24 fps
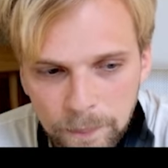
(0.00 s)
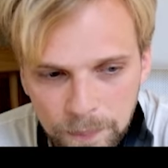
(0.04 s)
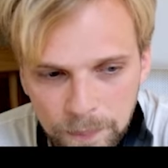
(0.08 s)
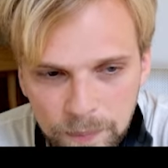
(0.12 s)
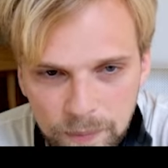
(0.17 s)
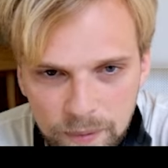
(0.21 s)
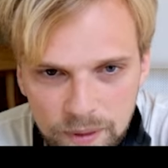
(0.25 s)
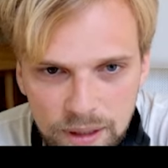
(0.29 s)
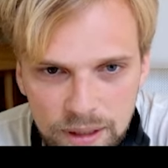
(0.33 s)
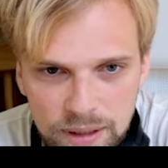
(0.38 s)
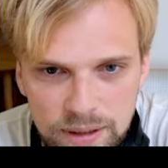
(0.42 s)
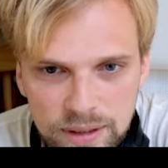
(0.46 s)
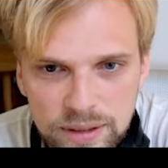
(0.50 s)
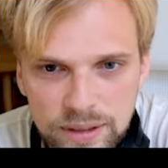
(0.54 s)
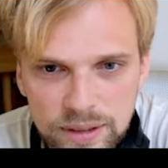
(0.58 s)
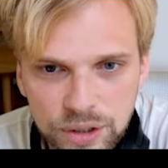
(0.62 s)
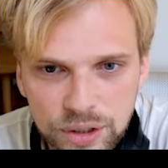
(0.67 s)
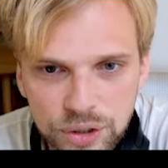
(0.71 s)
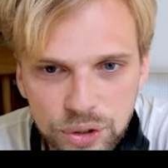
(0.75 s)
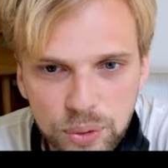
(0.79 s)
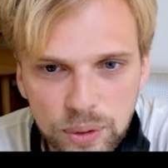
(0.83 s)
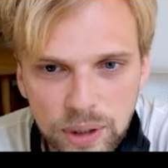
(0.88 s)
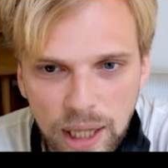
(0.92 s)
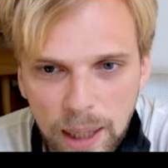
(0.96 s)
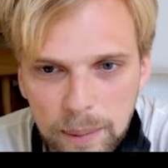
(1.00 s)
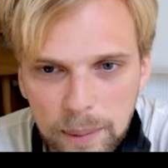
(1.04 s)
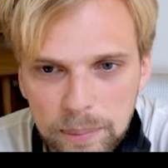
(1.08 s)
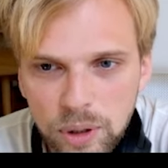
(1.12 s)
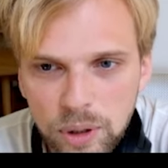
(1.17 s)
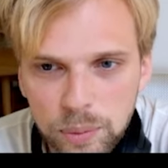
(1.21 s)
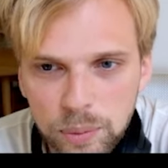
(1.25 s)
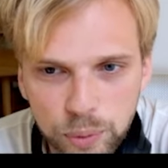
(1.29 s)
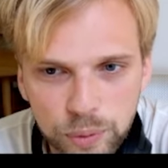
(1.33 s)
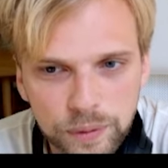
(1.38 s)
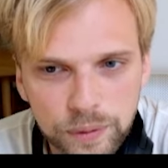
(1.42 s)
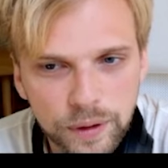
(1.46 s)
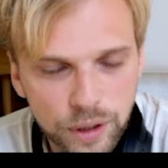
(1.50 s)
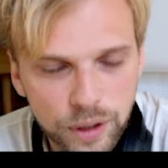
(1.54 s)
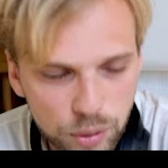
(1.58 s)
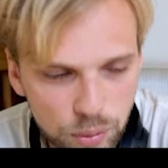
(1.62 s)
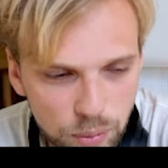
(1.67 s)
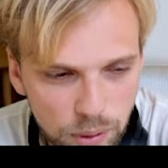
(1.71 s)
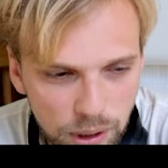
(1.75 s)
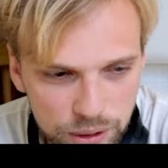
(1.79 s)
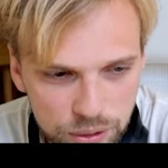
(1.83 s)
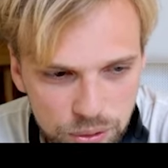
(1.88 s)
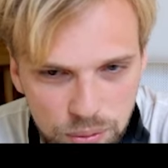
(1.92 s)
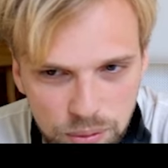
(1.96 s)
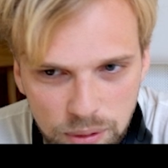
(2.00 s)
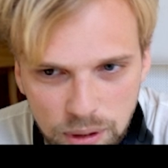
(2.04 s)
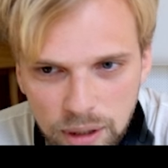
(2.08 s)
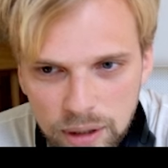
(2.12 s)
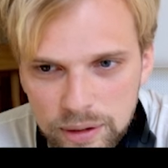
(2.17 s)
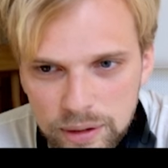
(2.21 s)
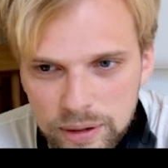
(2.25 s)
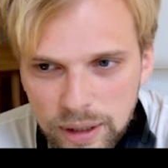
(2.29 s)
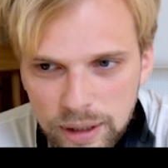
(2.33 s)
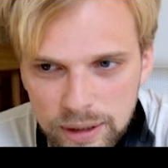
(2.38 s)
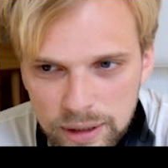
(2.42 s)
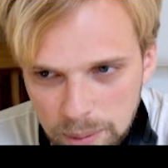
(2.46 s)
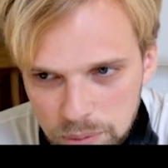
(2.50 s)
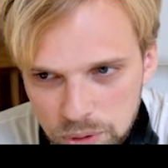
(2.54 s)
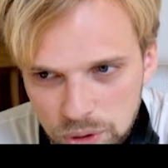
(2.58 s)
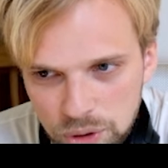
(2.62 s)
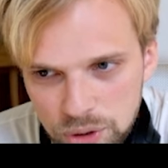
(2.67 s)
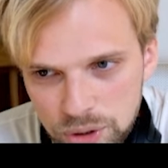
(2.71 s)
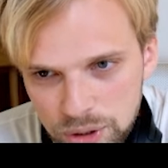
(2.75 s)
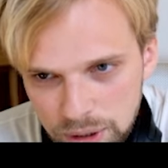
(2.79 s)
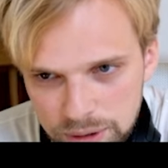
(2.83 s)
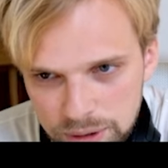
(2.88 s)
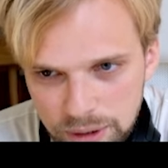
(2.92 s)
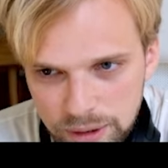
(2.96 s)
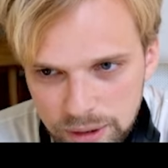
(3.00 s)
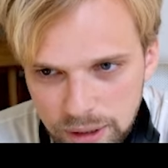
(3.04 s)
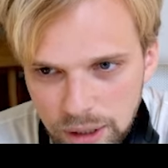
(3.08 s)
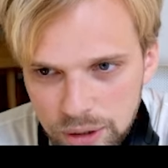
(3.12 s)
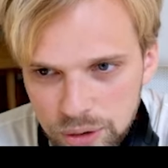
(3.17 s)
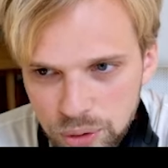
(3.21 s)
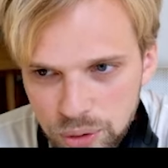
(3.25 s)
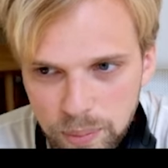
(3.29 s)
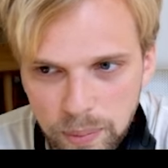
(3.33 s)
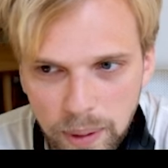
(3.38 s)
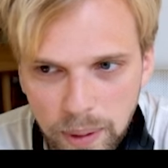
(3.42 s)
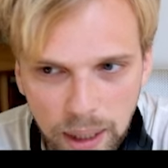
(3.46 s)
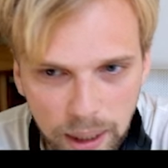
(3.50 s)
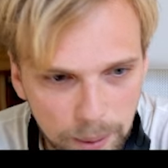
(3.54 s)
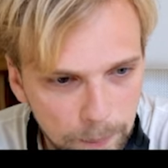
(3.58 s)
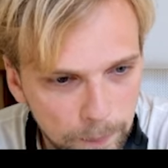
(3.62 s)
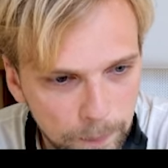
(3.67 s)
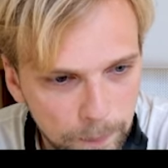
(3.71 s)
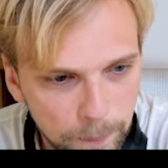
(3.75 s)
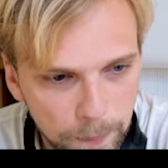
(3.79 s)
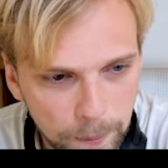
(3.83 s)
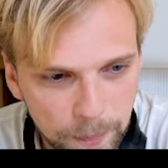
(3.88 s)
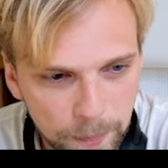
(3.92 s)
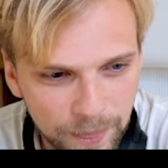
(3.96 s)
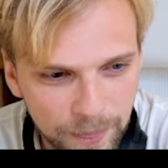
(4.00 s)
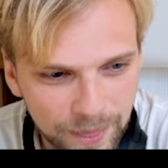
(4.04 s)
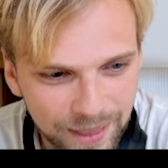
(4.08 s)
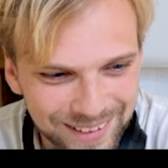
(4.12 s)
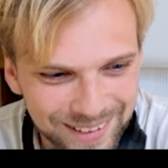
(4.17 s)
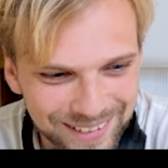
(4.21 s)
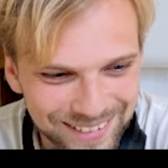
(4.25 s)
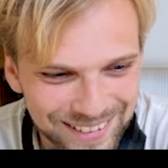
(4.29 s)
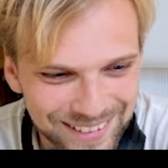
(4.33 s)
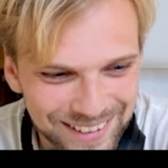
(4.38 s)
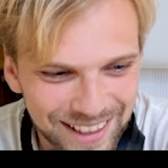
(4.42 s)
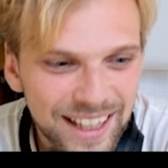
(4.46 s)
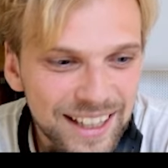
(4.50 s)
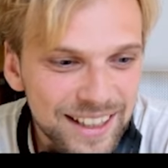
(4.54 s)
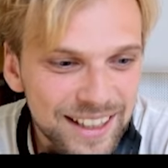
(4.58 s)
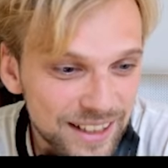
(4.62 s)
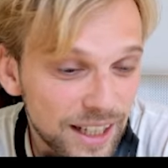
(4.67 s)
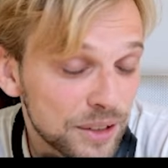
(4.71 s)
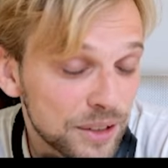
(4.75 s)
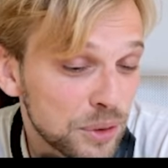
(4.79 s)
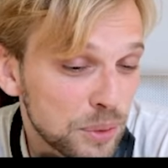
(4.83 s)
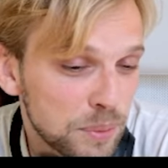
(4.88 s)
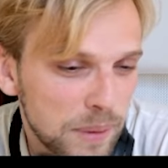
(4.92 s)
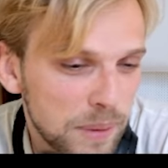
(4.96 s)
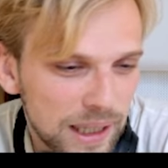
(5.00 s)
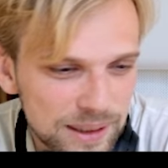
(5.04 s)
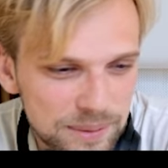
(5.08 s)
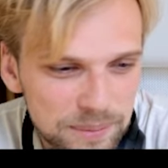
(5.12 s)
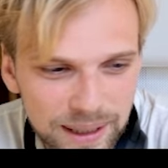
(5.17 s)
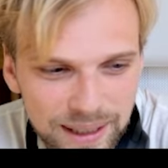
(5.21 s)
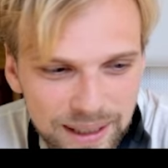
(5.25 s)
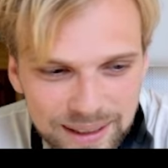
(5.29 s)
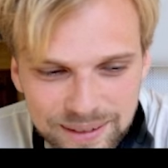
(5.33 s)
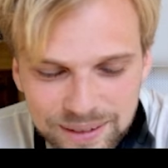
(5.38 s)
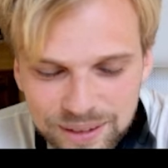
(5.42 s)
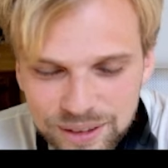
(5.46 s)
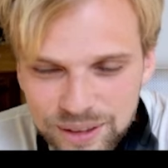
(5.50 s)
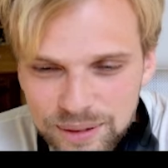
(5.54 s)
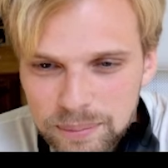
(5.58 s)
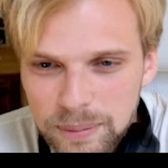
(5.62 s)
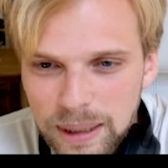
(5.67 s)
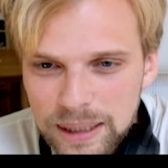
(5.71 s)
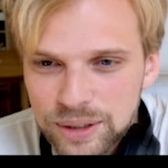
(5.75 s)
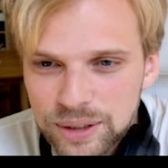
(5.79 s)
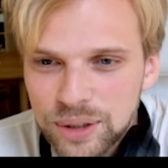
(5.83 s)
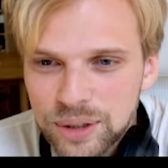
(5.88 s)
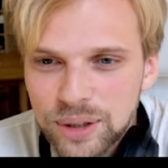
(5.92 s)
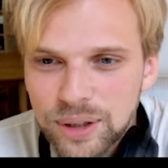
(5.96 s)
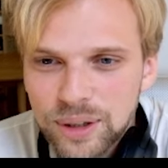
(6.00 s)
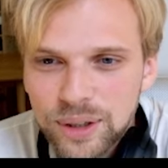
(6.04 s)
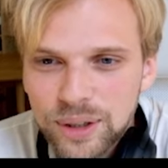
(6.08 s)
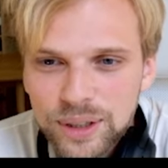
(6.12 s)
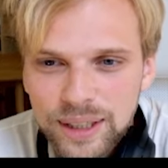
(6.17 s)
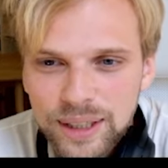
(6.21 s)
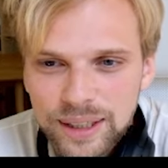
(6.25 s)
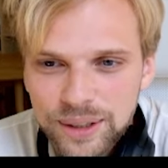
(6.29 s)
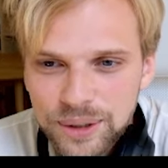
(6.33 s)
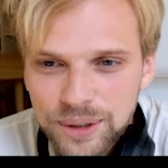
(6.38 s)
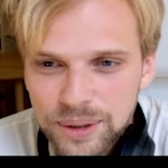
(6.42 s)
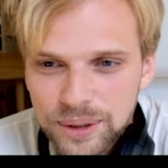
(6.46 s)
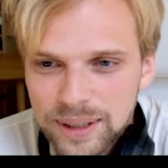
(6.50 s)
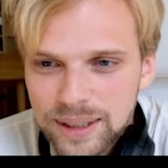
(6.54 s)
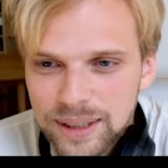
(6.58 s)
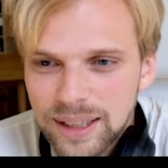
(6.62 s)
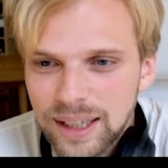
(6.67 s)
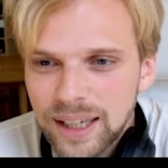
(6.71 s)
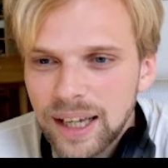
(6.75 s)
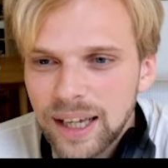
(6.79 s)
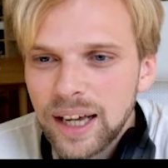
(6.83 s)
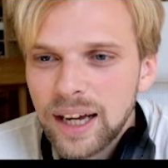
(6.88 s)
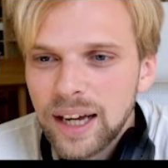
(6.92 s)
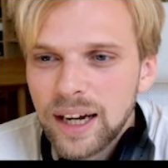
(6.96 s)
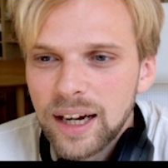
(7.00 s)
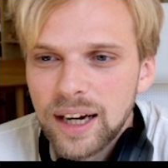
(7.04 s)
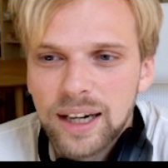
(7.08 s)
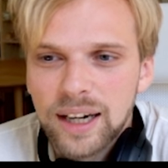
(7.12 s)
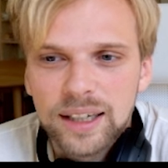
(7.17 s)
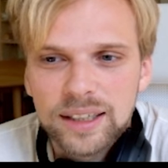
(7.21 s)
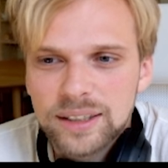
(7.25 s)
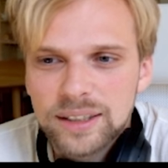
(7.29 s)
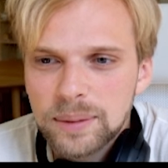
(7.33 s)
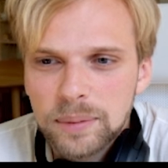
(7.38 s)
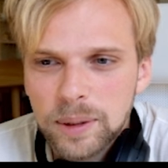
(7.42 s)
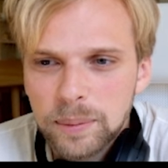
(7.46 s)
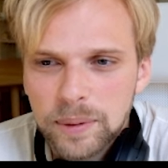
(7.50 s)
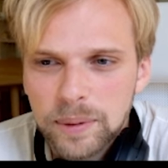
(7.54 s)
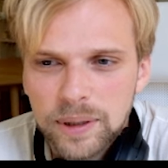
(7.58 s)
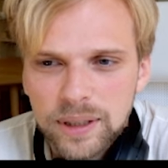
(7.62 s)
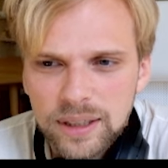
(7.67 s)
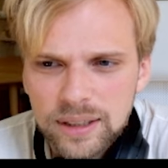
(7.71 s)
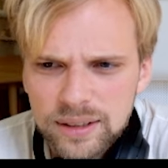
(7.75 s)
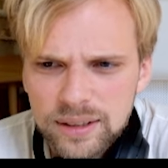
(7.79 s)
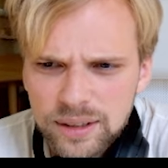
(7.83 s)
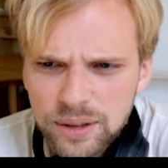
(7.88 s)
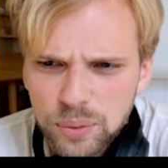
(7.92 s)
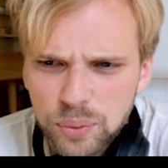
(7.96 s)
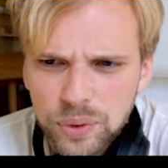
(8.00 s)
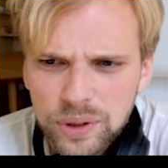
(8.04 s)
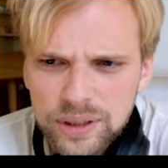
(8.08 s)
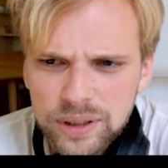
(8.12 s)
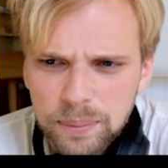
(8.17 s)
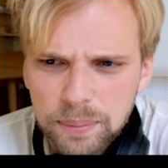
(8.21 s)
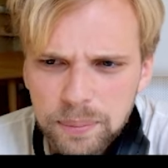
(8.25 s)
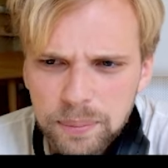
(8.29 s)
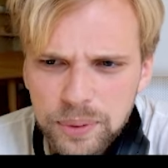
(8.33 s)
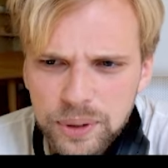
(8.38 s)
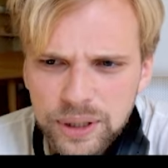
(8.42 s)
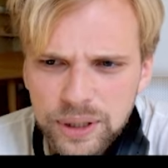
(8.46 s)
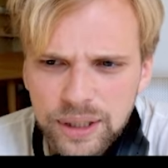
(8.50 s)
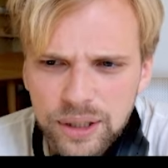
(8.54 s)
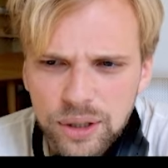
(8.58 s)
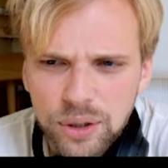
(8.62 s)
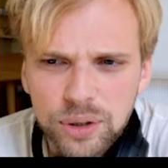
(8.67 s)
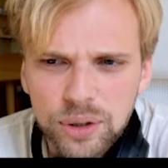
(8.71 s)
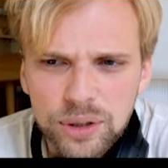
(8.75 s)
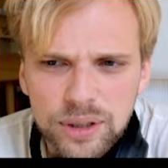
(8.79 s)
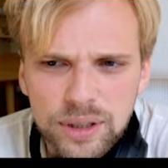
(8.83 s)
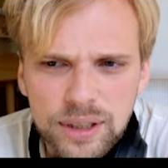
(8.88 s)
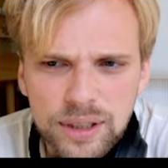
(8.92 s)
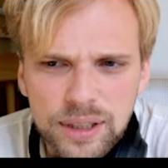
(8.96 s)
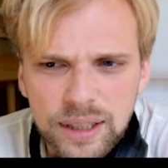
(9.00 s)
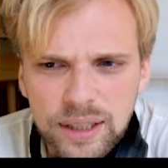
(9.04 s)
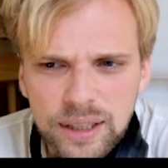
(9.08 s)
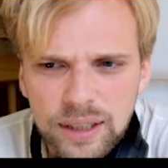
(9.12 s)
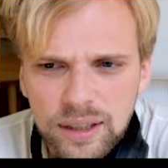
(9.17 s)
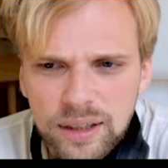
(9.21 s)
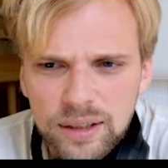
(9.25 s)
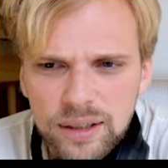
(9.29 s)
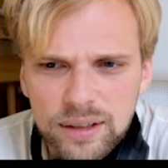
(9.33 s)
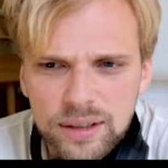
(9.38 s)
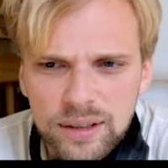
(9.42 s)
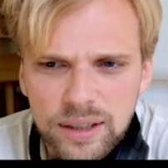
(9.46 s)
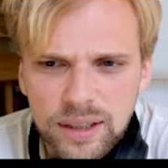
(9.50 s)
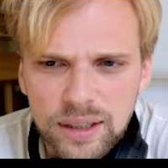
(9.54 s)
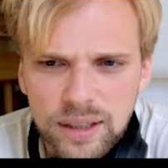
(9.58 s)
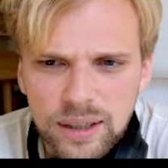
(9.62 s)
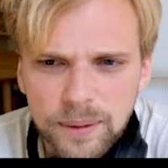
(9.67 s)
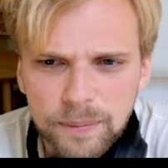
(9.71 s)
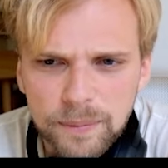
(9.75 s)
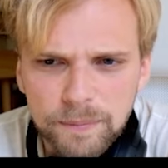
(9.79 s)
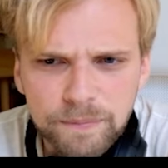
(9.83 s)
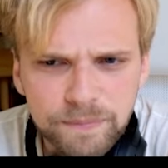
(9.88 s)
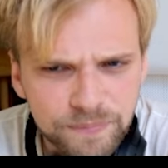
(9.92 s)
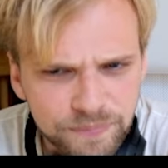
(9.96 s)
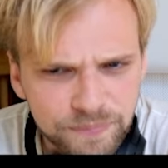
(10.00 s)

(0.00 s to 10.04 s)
This is a new laptop with a quadro card that I'm suggesting that you buy, that you might buy, you might look into it, simply because it was a pretty good deal. The